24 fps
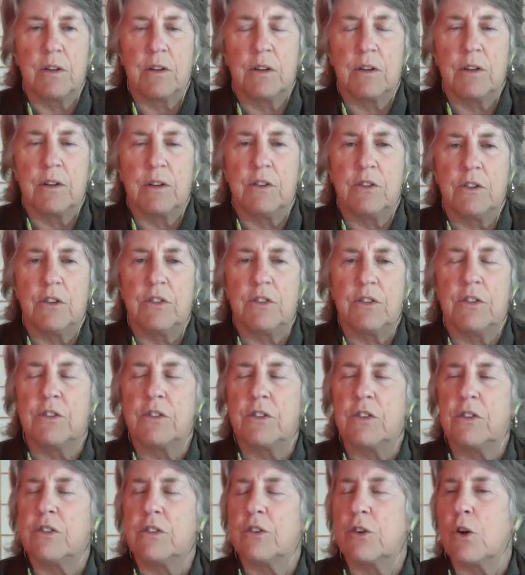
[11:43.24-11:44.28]

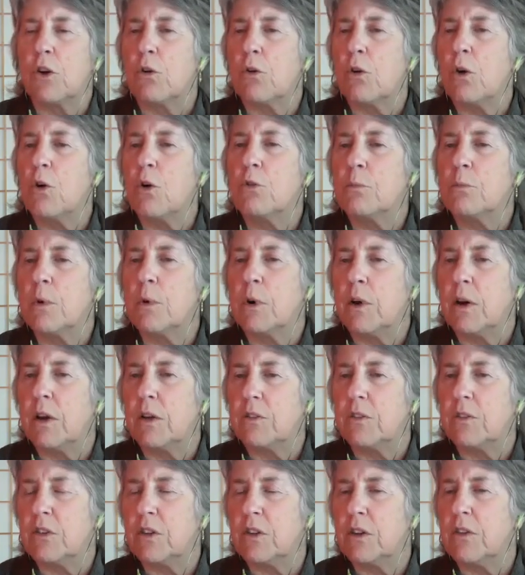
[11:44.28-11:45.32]
injustices in our own
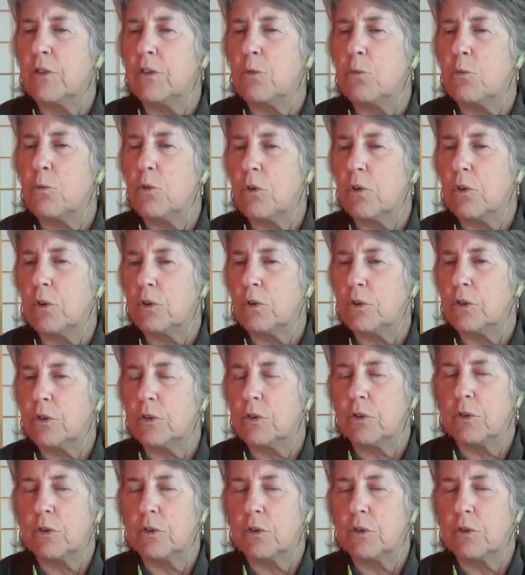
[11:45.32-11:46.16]
minds and in the world.